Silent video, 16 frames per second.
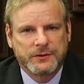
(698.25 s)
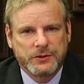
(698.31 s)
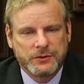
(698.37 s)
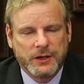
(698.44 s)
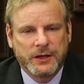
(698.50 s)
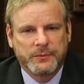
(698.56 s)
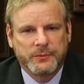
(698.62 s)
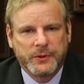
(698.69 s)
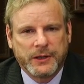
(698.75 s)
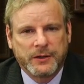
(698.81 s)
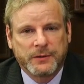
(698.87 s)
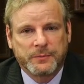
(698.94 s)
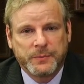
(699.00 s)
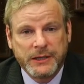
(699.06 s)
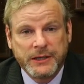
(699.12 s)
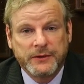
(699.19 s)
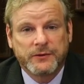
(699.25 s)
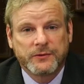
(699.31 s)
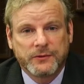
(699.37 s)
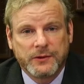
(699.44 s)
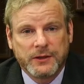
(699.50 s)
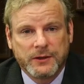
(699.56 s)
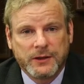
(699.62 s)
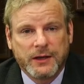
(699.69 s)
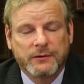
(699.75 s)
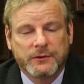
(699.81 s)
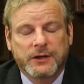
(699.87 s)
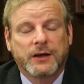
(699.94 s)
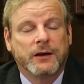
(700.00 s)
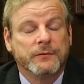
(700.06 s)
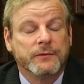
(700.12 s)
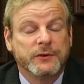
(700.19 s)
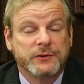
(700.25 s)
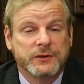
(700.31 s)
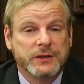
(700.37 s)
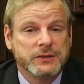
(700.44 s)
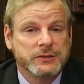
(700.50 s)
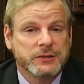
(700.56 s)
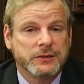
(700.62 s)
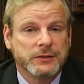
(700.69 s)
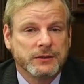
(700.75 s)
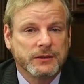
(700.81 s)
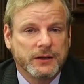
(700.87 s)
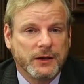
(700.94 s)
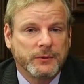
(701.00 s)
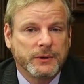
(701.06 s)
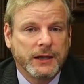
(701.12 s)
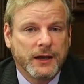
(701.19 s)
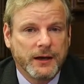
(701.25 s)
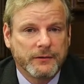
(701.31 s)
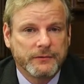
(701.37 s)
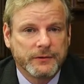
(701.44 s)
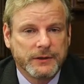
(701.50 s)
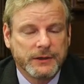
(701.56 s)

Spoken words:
to try and bring peace into every conversation that we have.